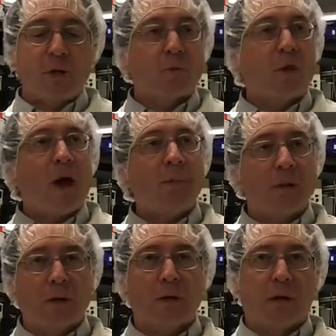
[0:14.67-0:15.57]
and
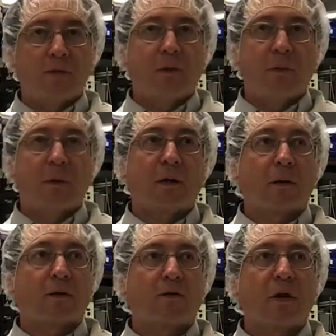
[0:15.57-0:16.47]
wrapping it onto the
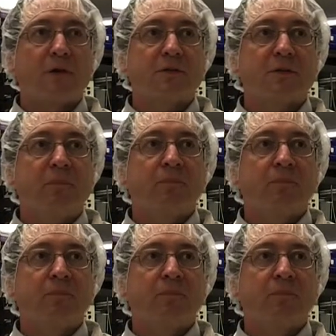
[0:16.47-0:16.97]
medical device.